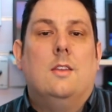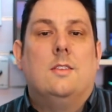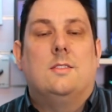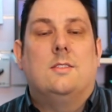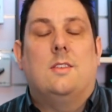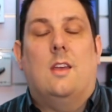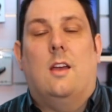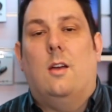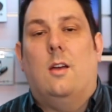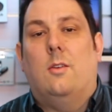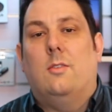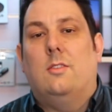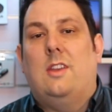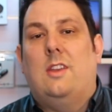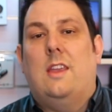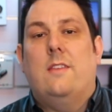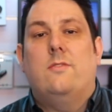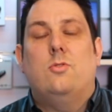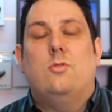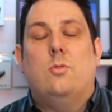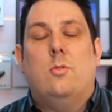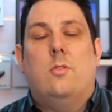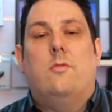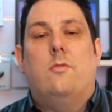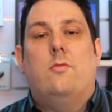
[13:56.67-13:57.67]
So it
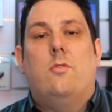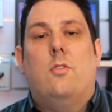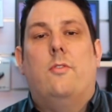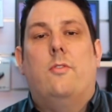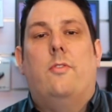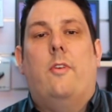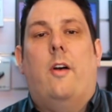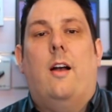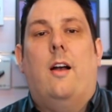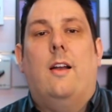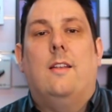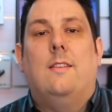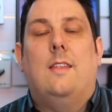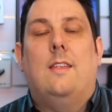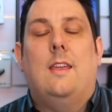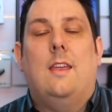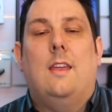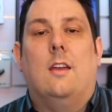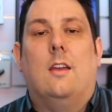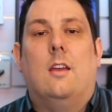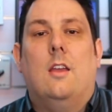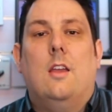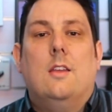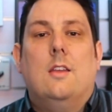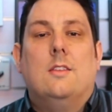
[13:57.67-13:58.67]
gives you a rough
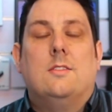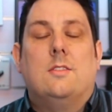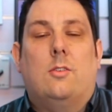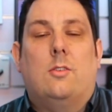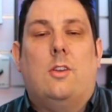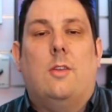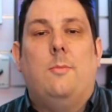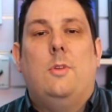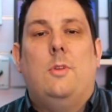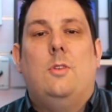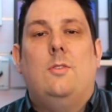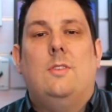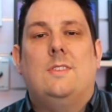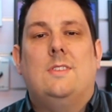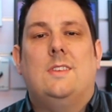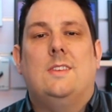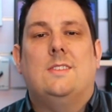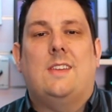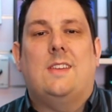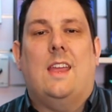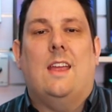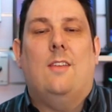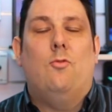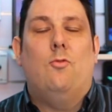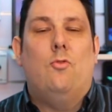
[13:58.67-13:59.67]
idea. So communities
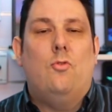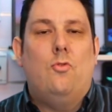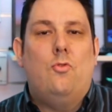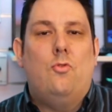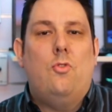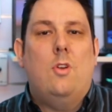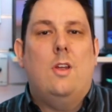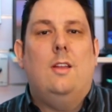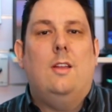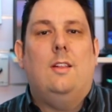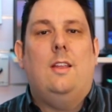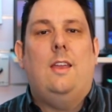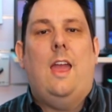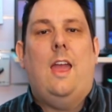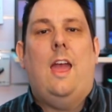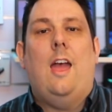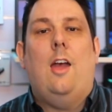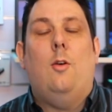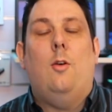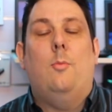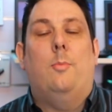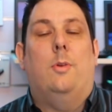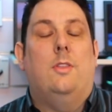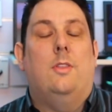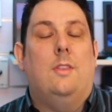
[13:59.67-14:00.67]
can really
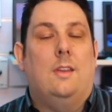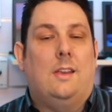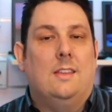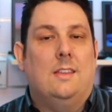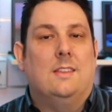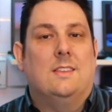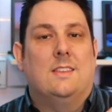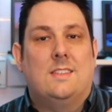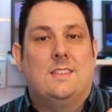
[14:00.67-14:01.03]
help, and they can